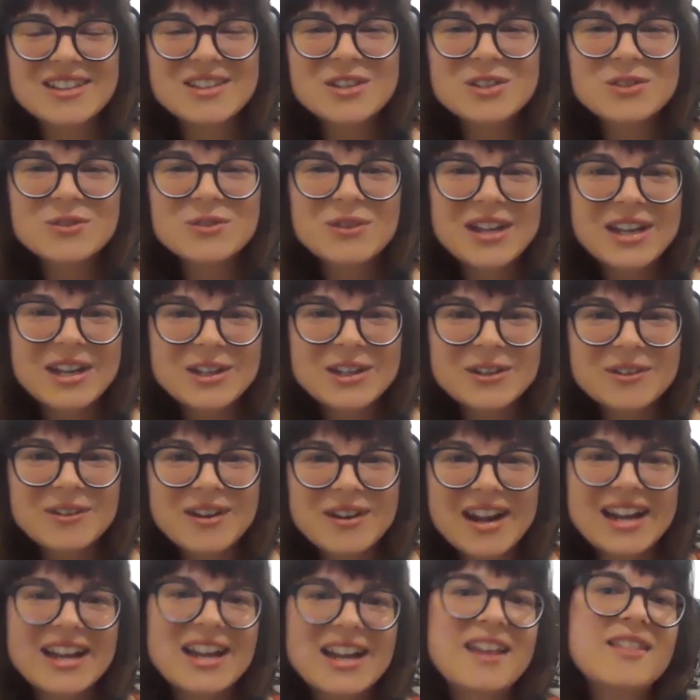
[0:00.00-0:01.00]
Just
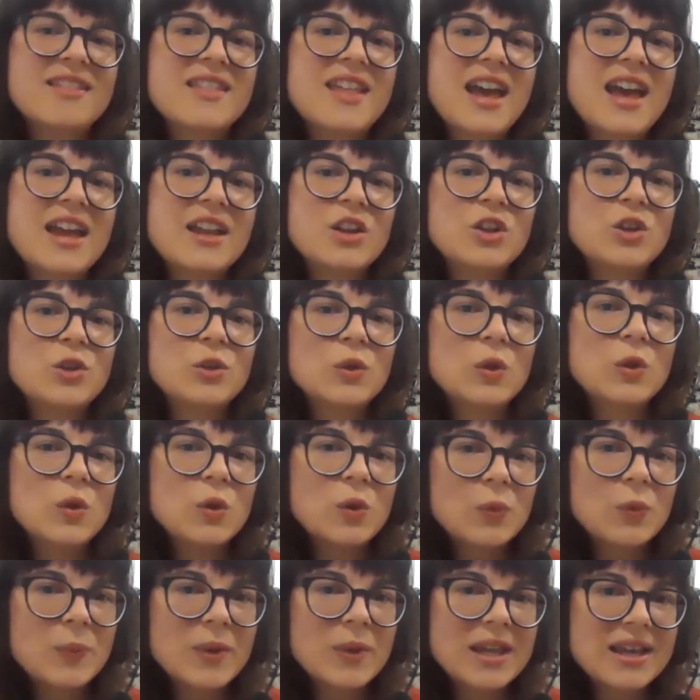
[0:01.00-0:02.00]
reiterating that you'll
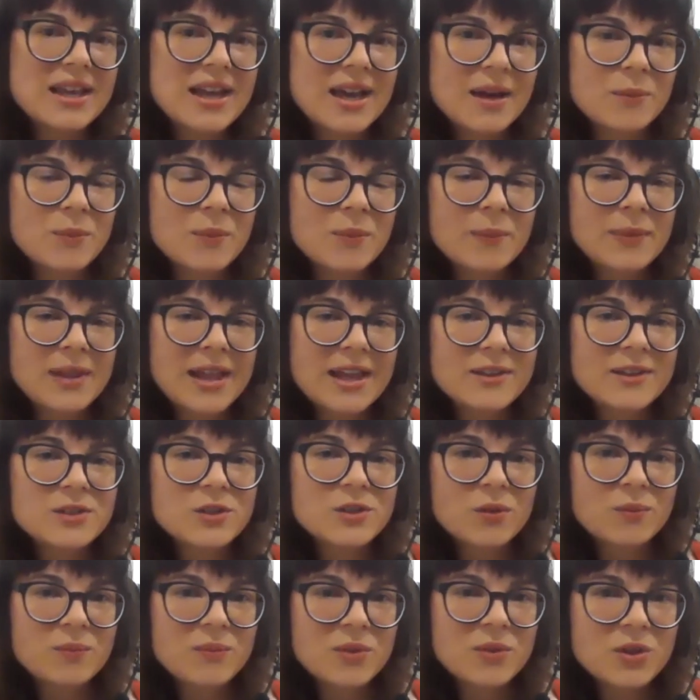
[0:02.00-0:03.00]
all be
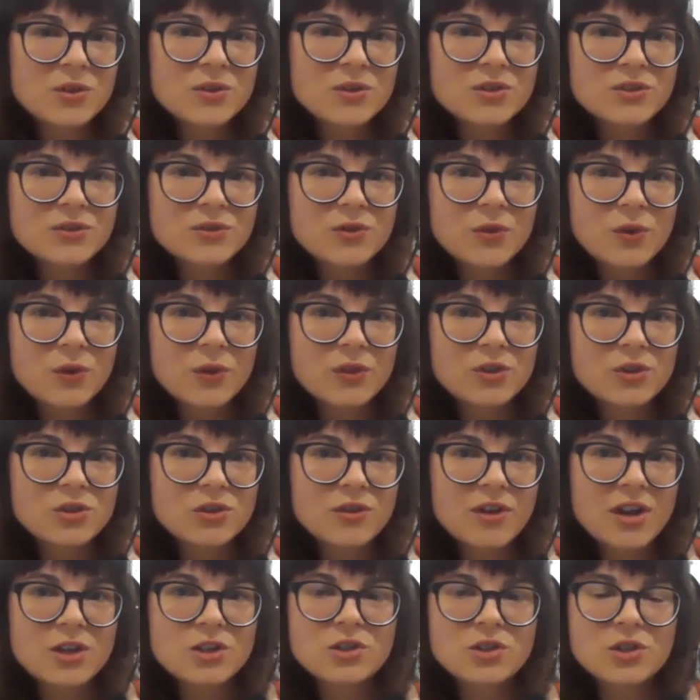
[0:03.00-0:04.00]
placed on mute for the
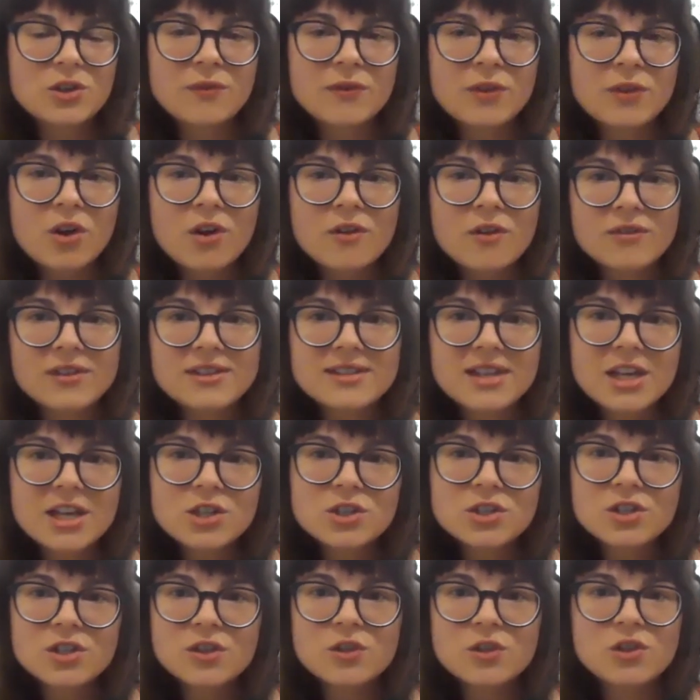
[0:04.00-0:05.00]
duration of the
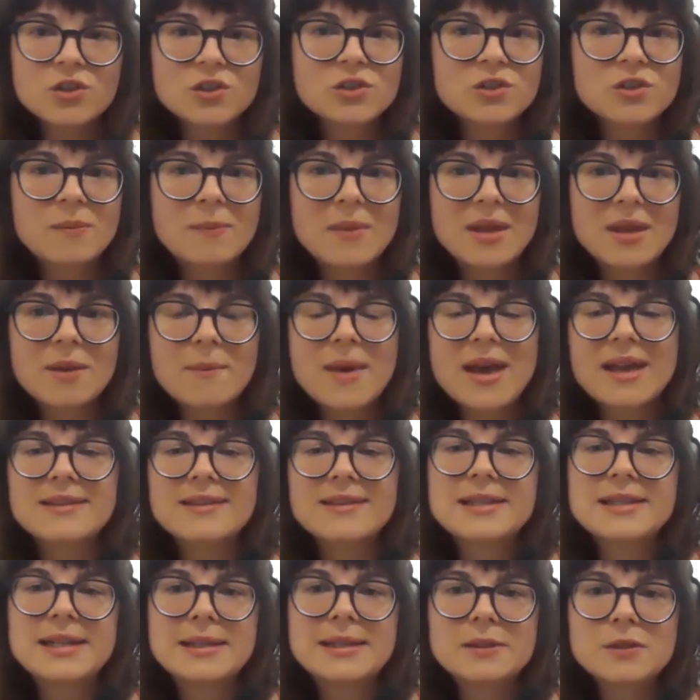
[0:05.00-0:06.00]
conversation just to
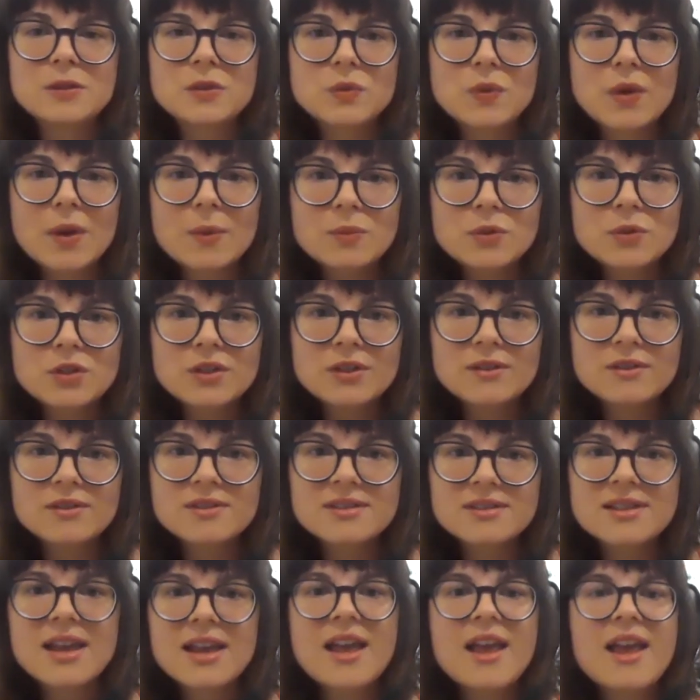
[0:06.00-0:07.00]
minimize any
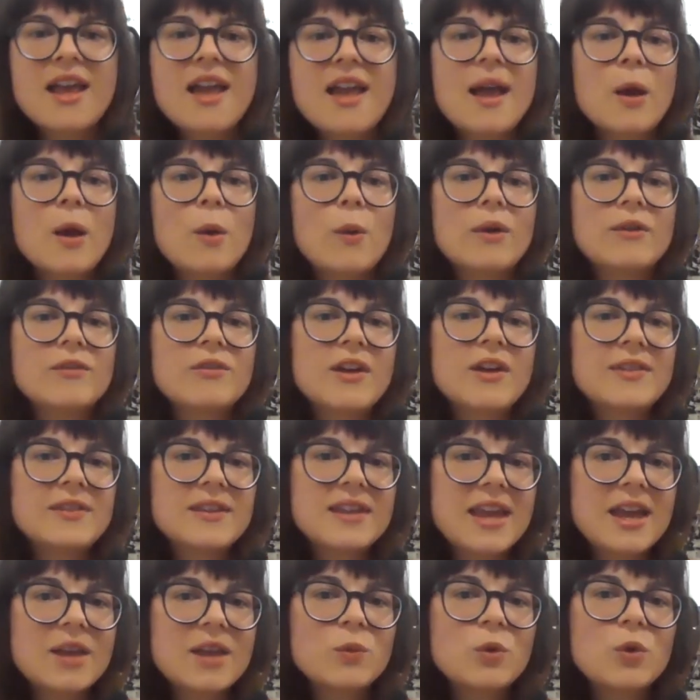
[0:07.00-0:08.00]
disruptions. However, at
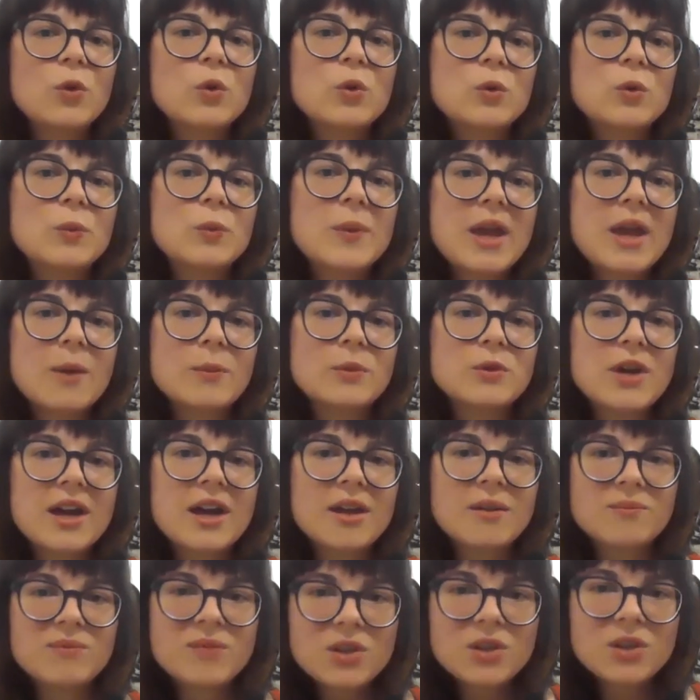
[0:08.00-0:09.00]
the end, we'll all be able to
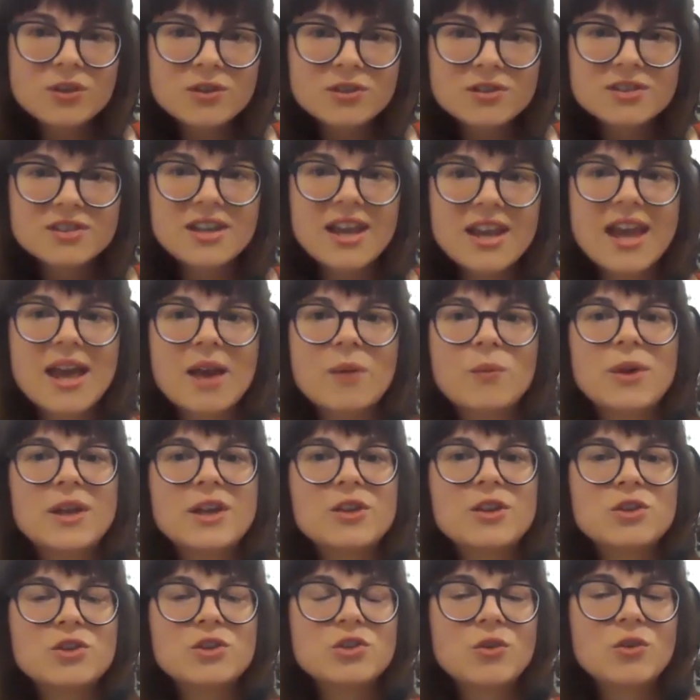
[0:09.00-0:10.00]
unmute and we
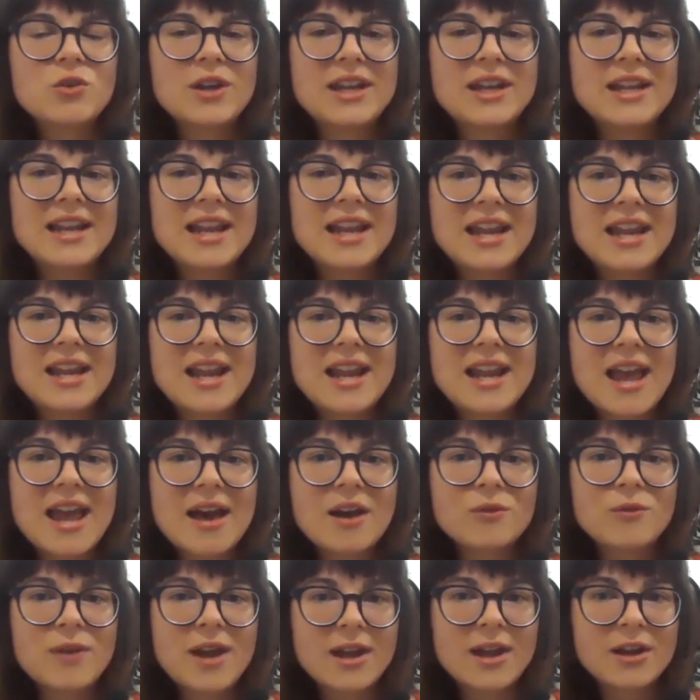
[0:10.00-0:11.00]
can join in
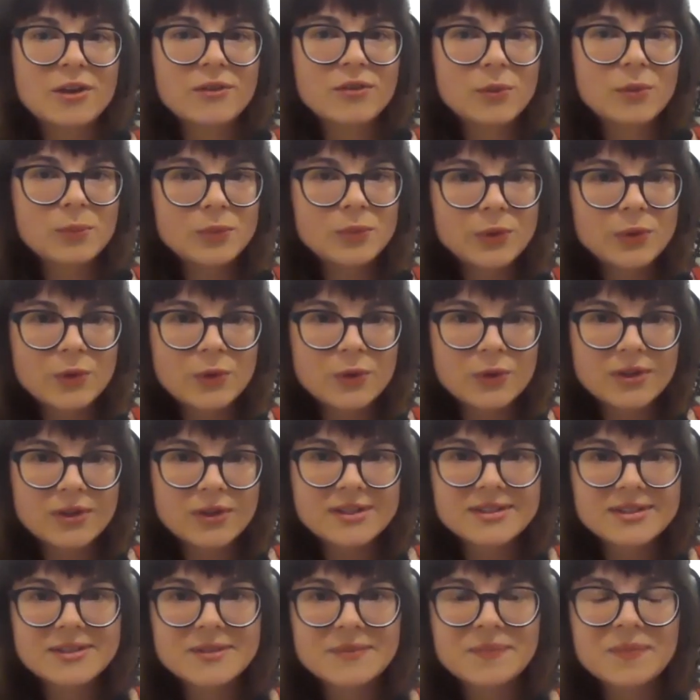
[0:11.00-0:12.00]
our round of
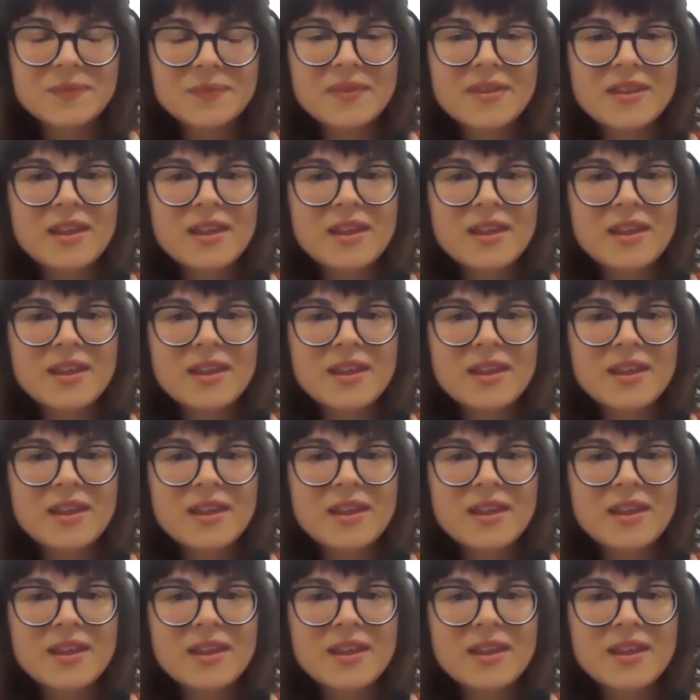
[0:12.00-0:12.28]
applause.